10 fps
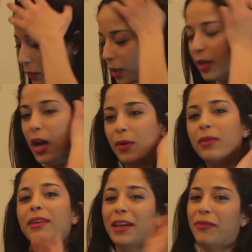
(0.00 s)
you know,
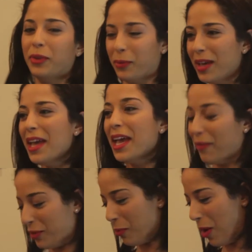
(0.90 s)
if you,
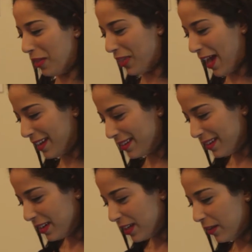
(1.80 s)
if you want that,
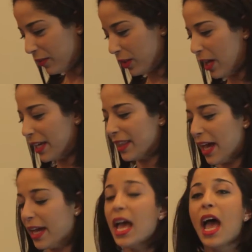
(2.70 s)
if you like
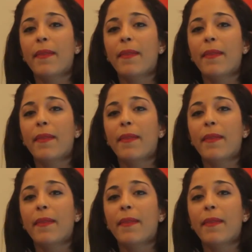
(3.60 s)
that.